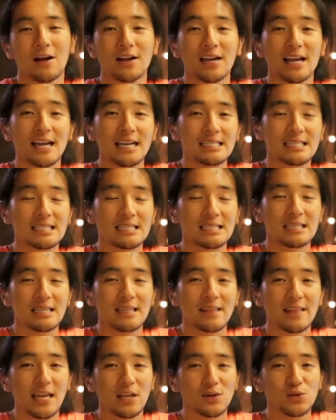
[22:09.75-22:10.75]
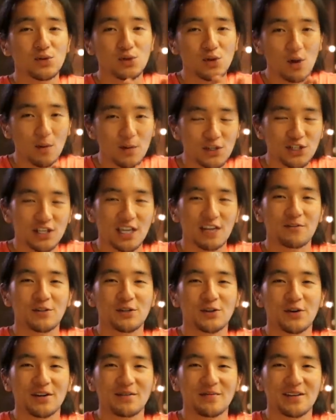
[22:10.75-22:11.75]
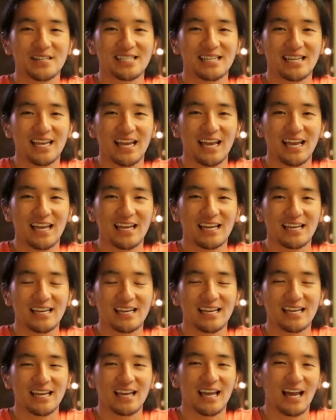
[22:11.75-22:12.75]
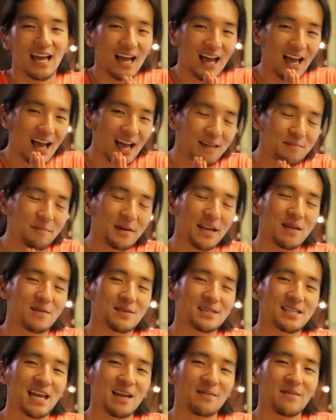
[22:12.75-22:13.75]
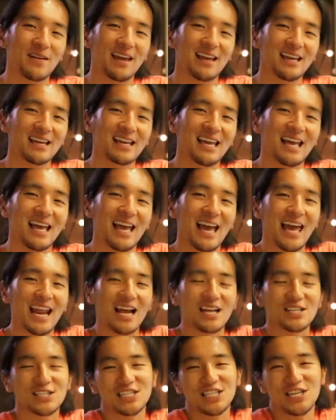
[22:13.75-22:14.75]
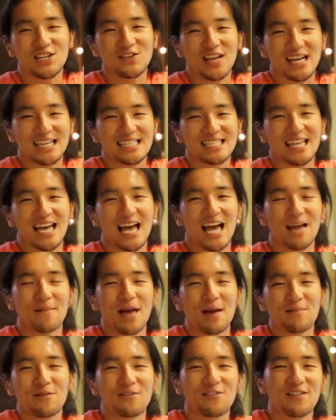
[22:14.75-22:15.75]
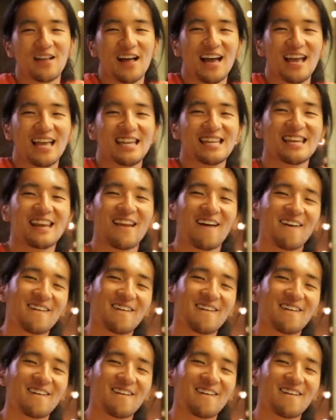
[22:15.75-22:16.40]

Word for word: All right, guys, thank you so much again for joining me today. My name is Gabe Ing, and I'll see you next time. Happy flying.